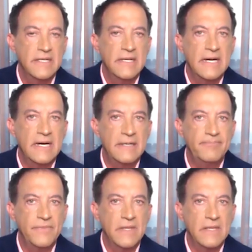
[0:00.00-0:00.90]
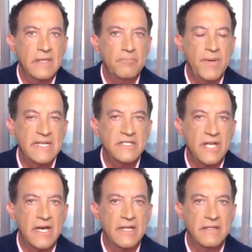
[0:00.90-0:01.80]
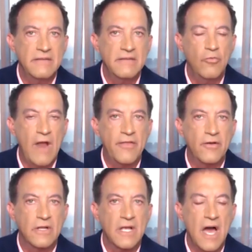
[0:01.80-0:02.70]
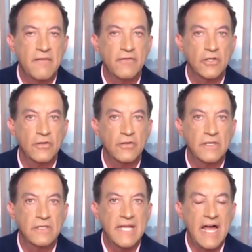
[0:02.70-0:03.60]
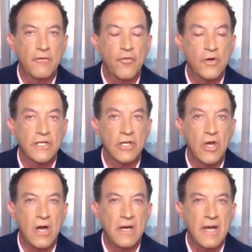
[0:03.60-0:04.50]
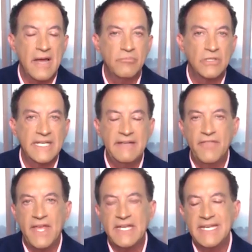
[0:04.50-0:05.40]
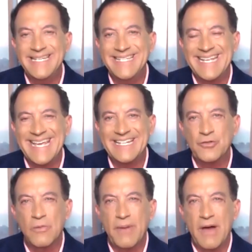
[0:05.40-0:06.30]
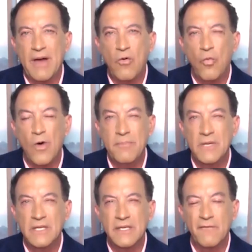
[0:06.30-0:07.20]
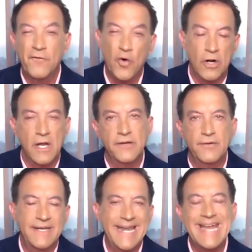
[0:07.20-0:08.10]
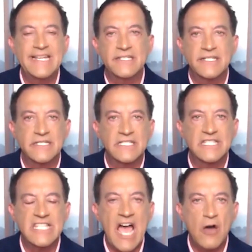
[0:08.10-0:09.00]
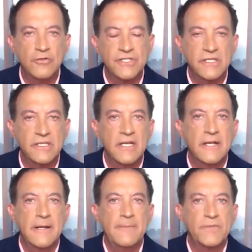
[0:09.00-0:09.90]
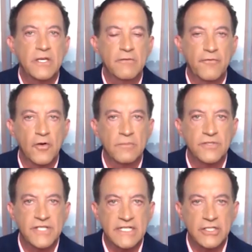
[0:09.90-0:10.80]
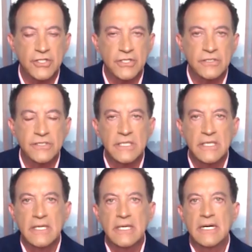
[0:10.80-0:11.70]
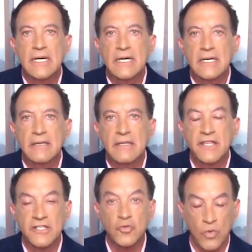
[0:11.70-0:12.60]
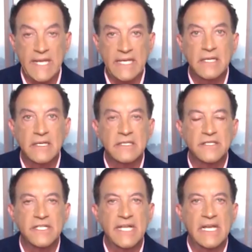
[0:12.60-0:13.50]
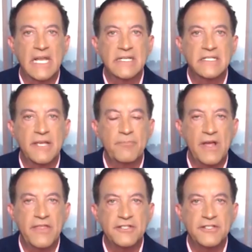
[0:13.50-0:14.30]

Um, based on the rather convoluted California law, I believe they need to get to about 1,496,000 confirmed signatures. Uh, this week is the deadline set by the